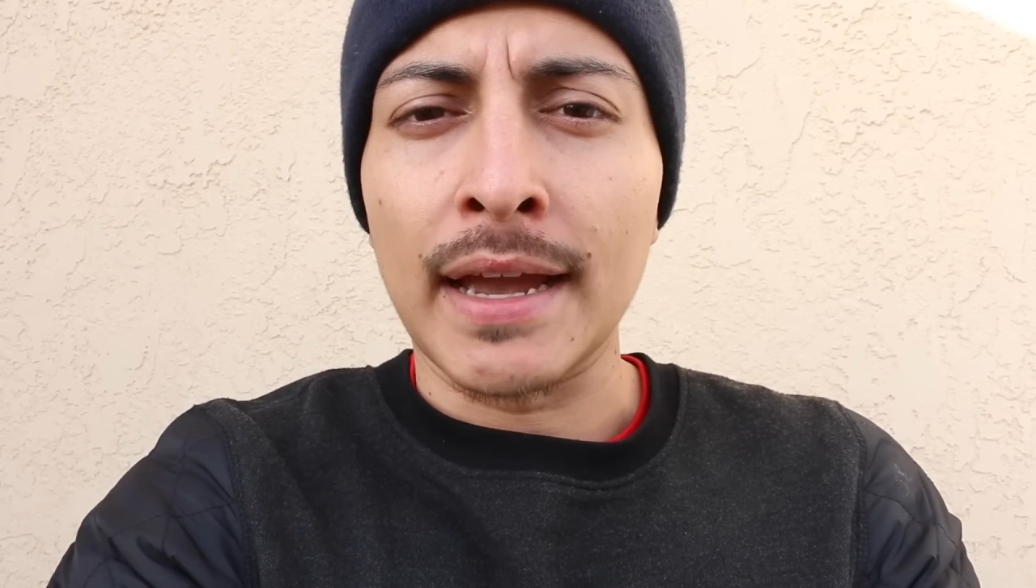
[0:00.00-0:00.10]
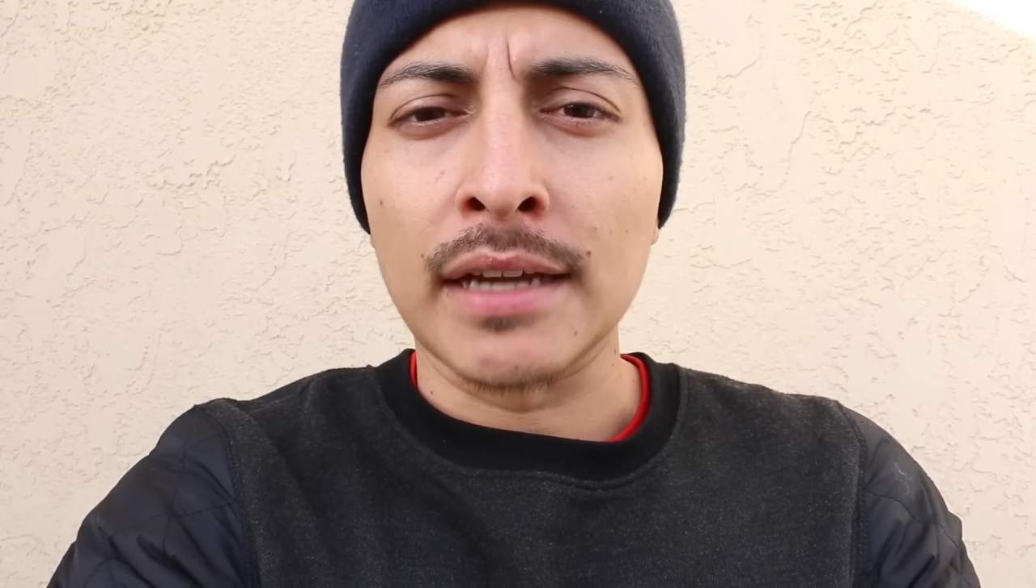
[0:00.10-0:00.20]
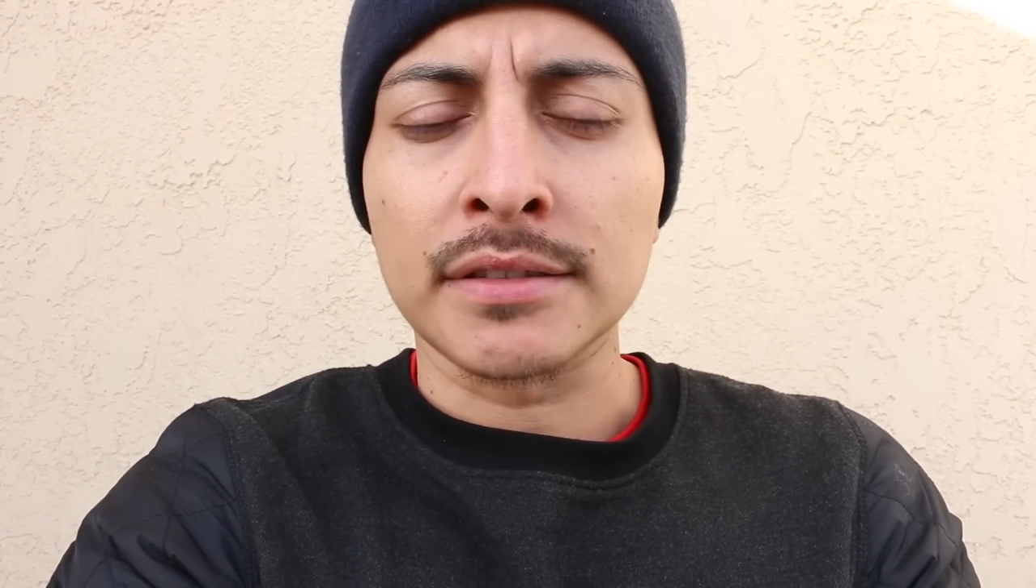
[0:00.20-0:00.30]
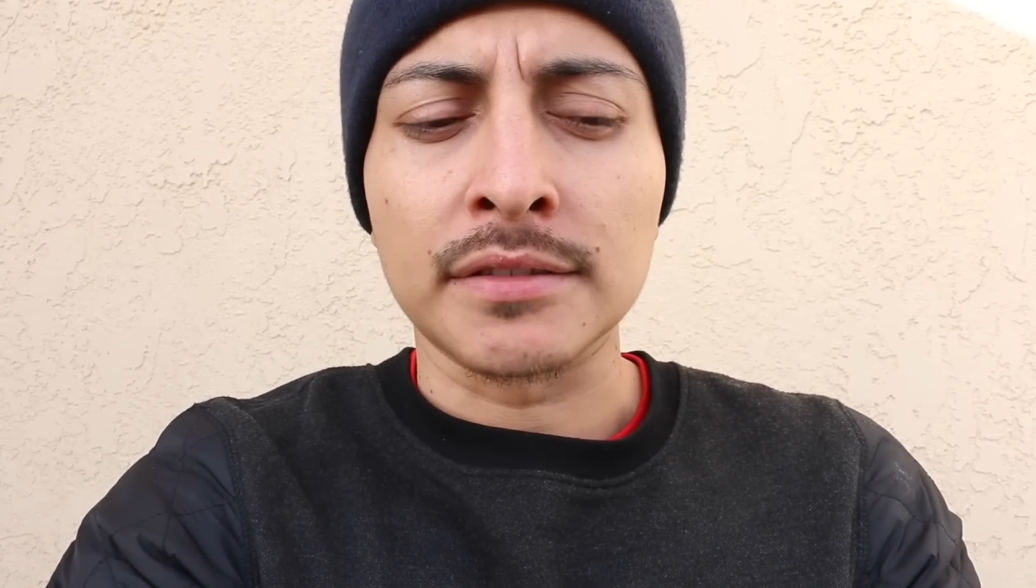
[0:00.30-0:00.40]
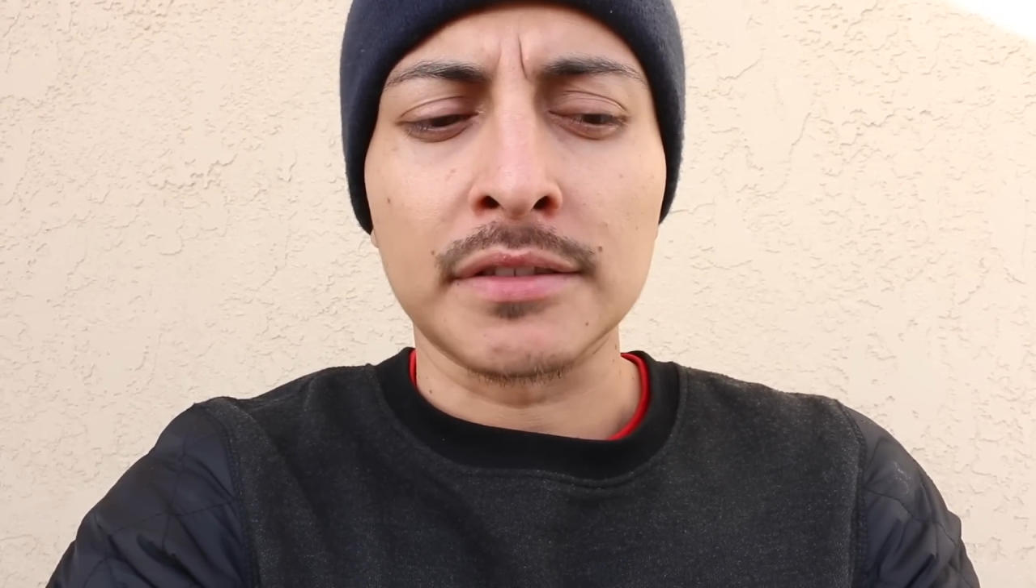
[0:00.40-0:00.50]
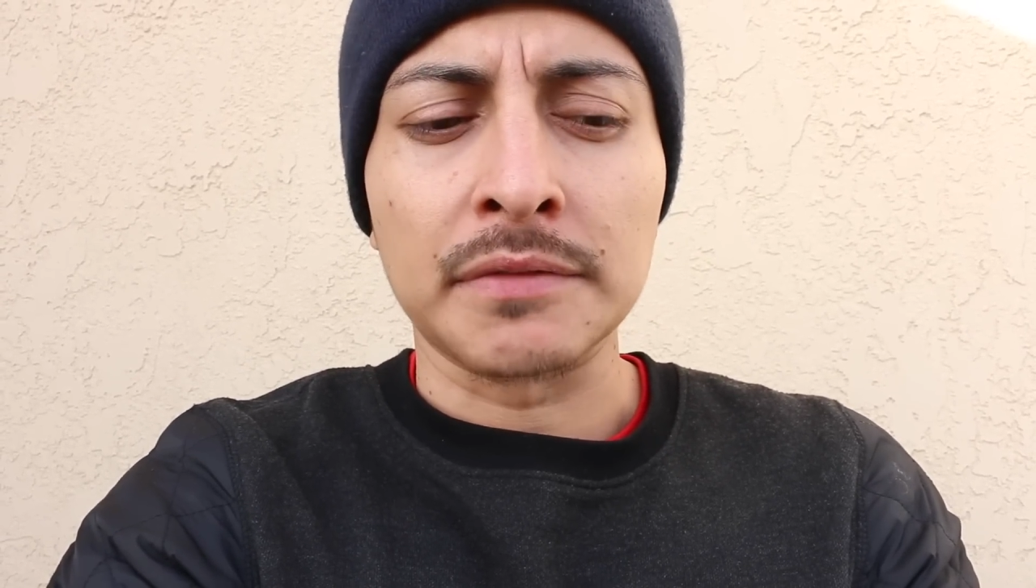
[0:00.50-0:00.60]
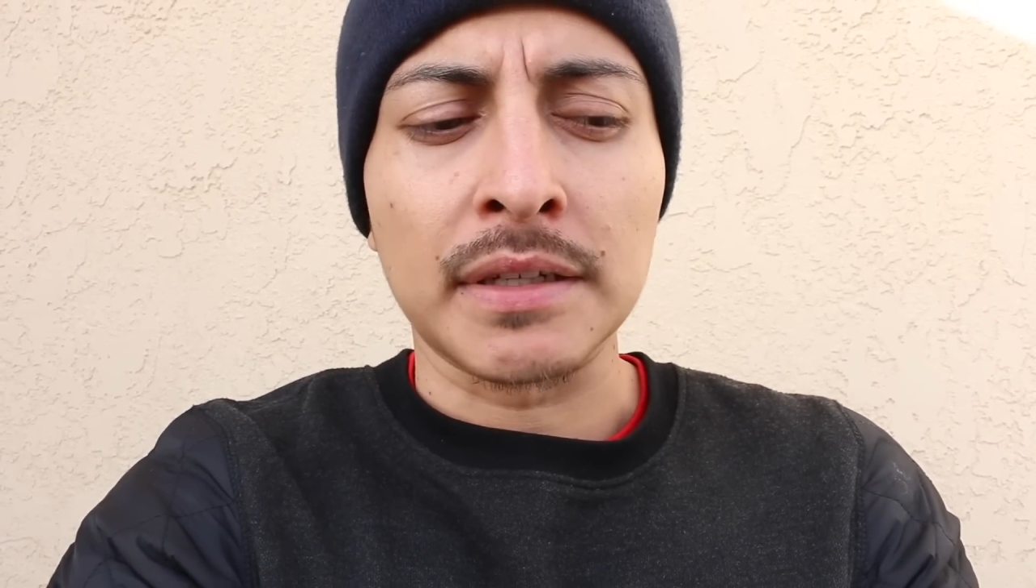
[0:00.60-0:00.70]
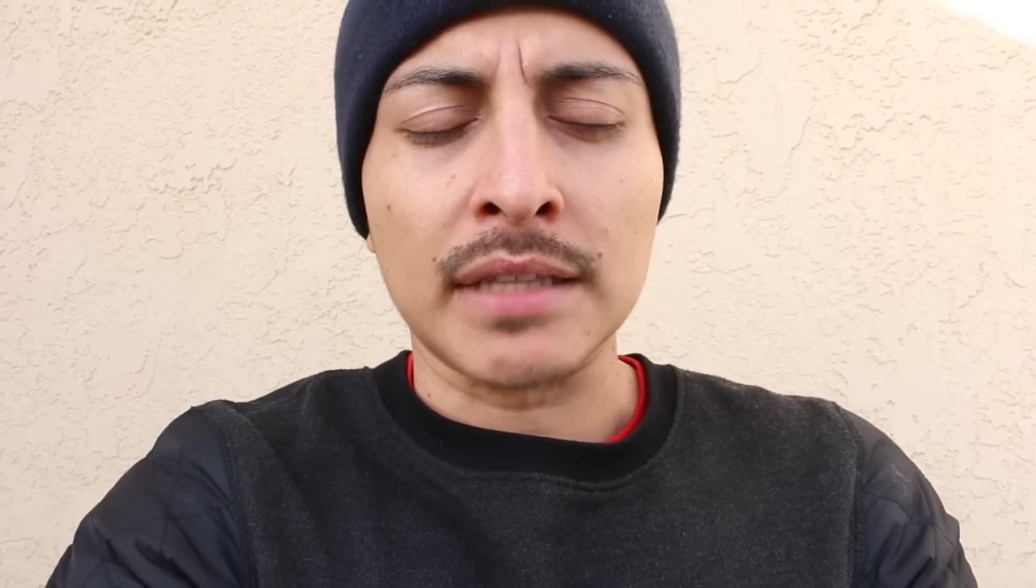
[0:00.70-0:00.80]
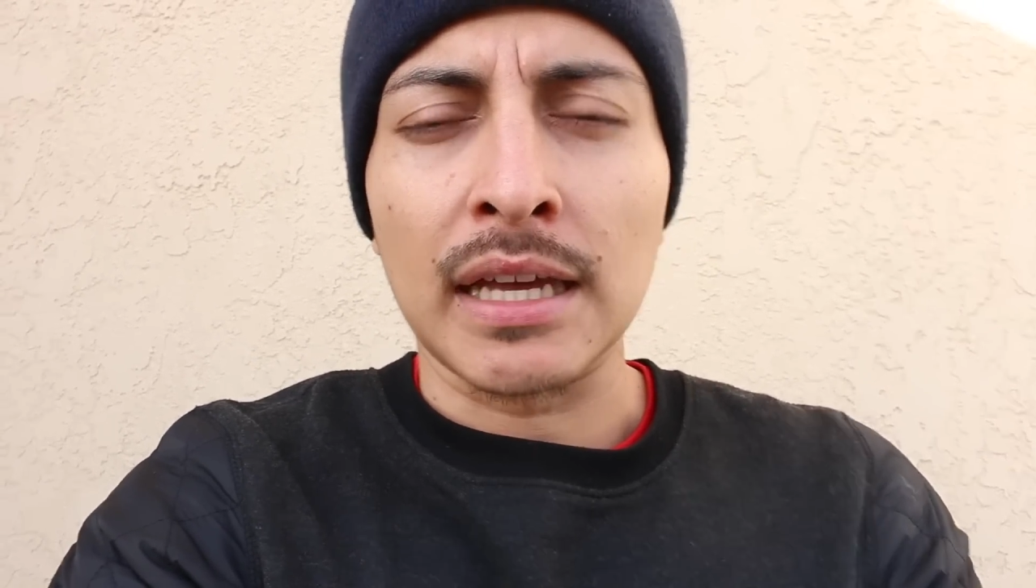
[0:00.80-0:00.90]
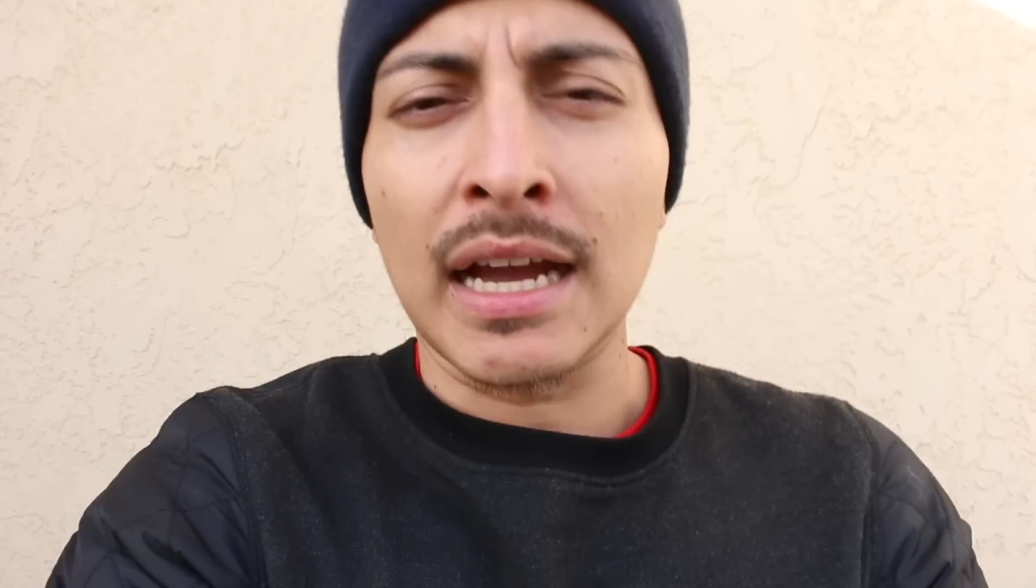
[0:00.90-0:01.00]
cash and stuff
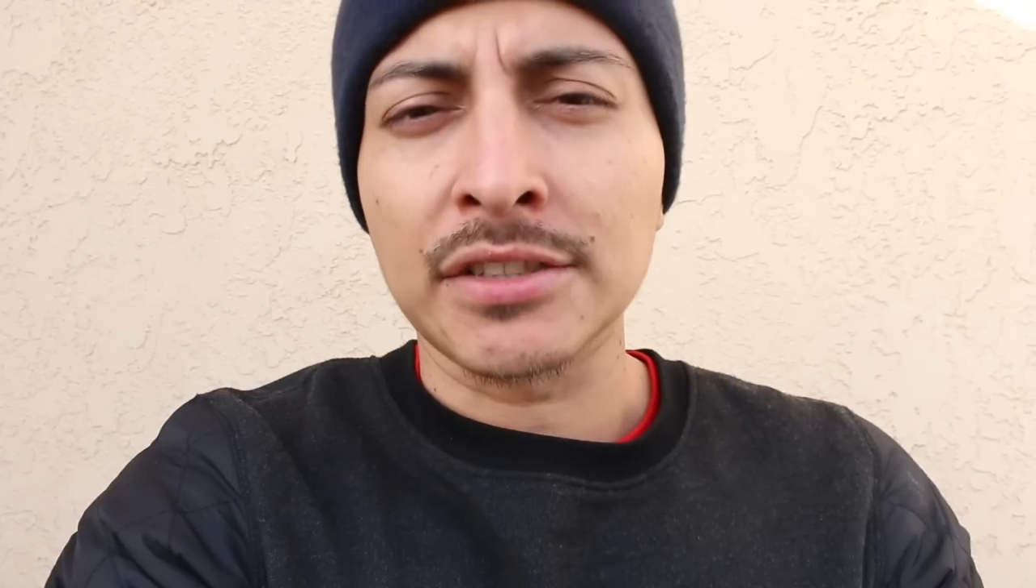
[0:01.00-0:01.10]
like that.